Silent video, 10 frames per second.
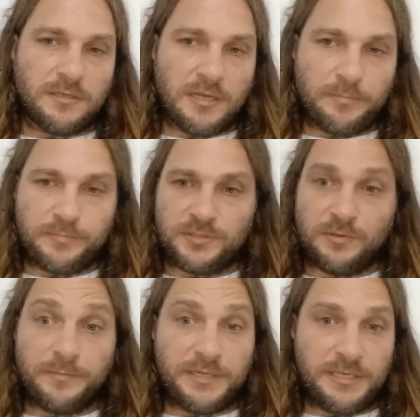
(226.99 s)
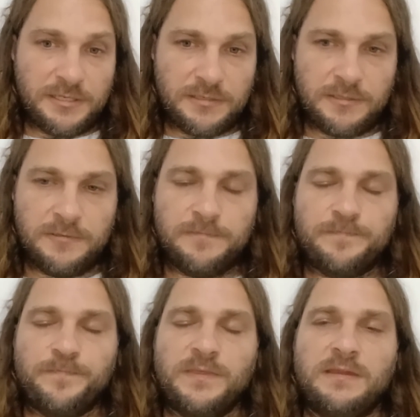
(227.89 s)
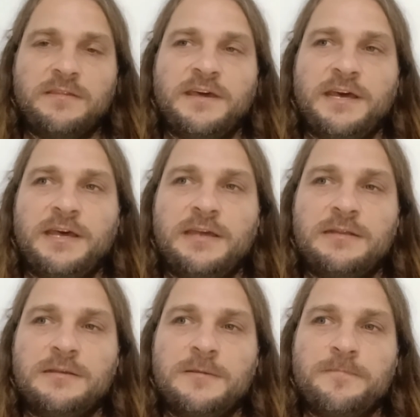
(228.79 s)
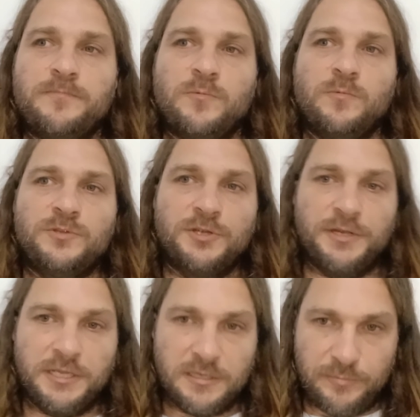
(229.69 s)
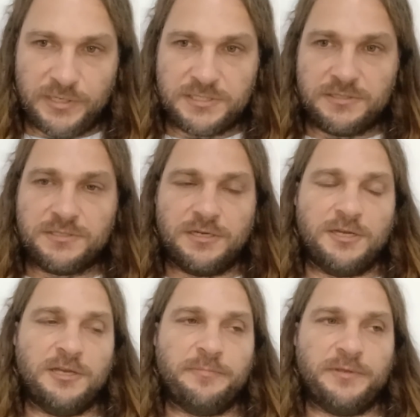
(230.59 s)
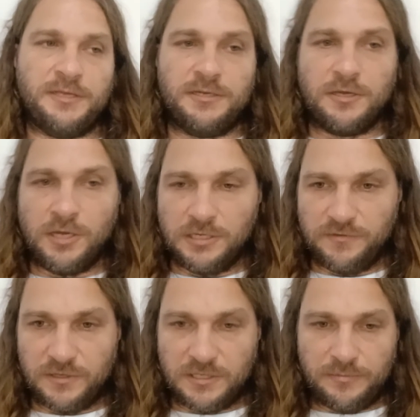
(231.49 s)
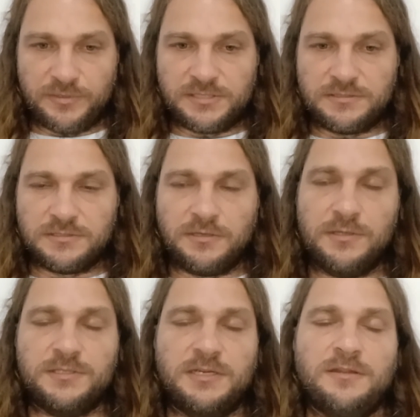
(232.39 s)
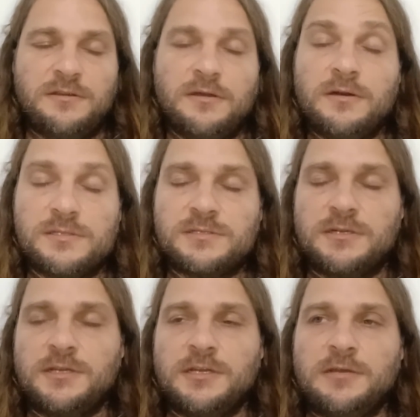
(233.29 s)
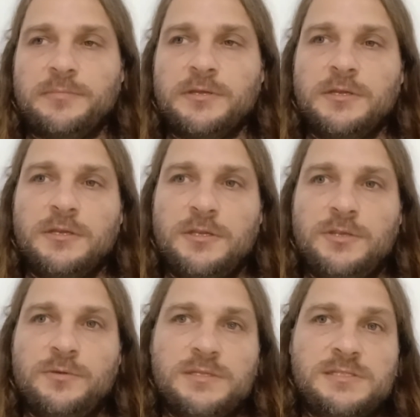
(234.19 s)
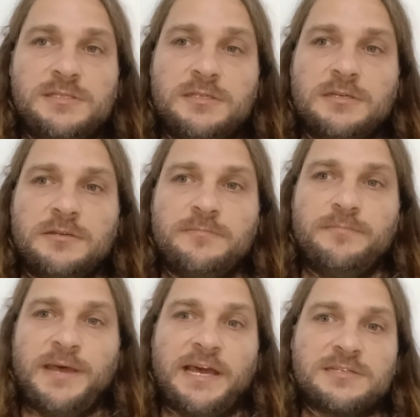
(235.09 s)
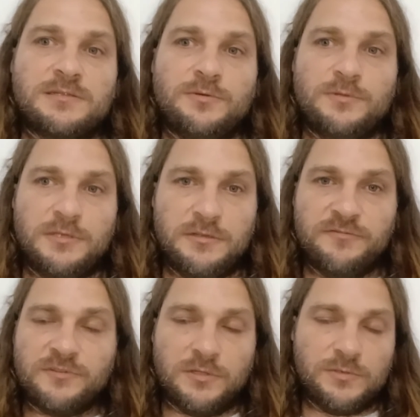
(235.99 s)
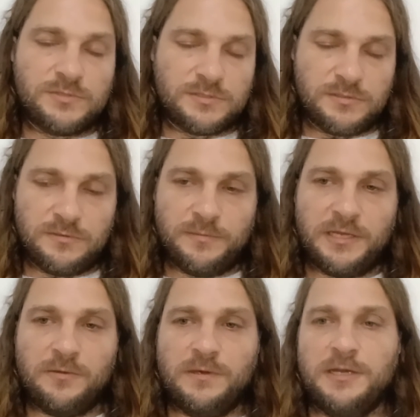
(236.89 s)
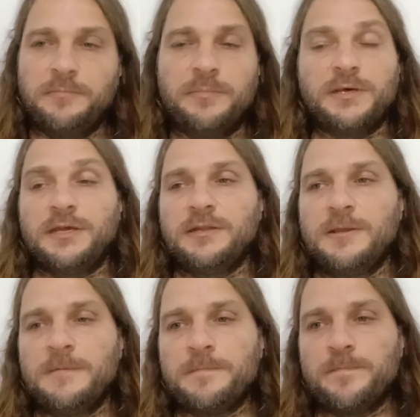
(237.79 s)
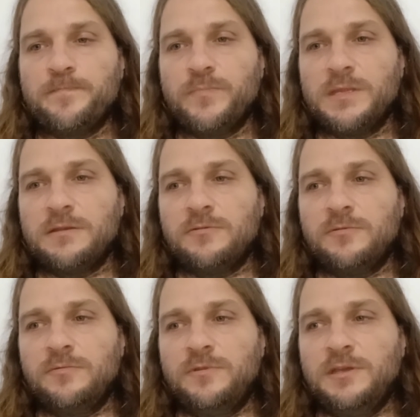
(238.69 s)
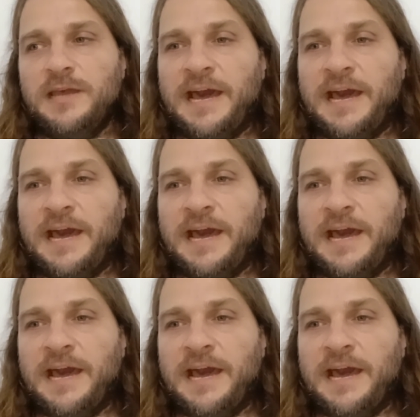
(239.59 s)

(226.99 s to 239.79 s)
up to a minute that during compressor startup and all of the compressors all together all starting up you would see a max loading of close to a megawatt but the